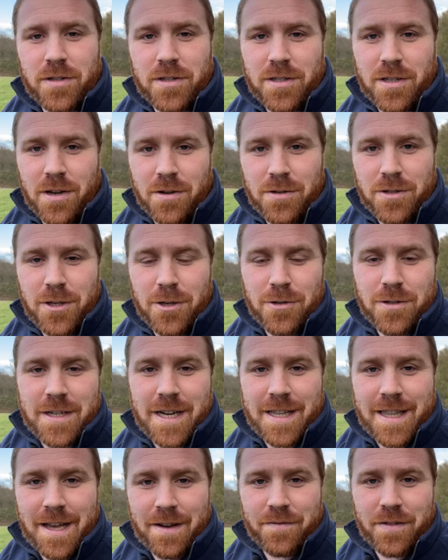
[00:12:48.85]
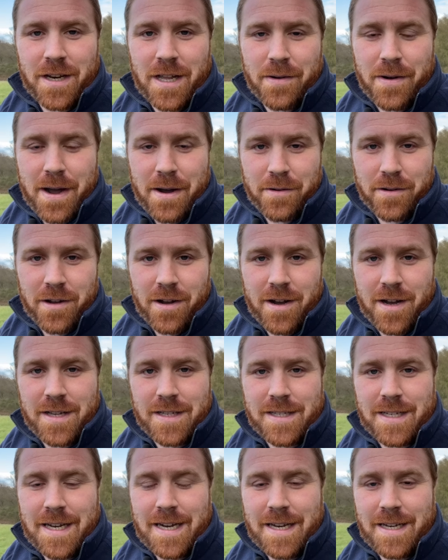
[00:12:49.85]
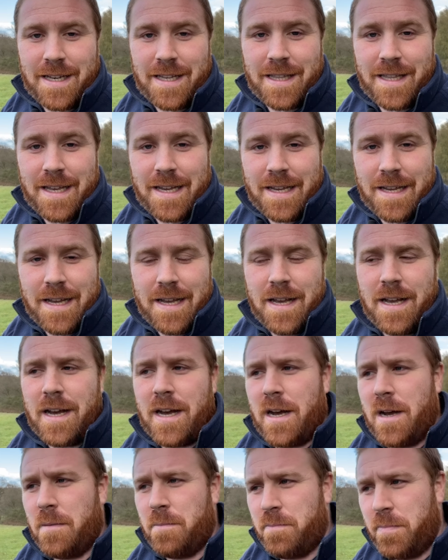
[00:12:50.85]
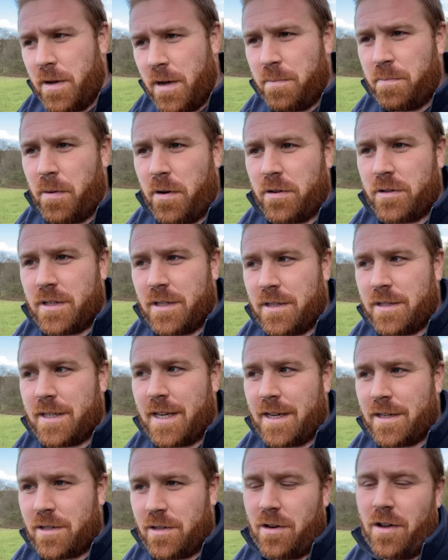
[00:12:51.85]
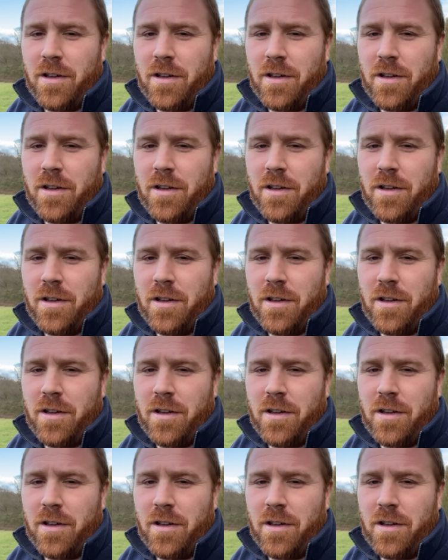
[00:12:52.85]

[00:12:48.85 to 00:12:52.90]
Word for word: So do check that video out, guys, in the um, bird boxes section.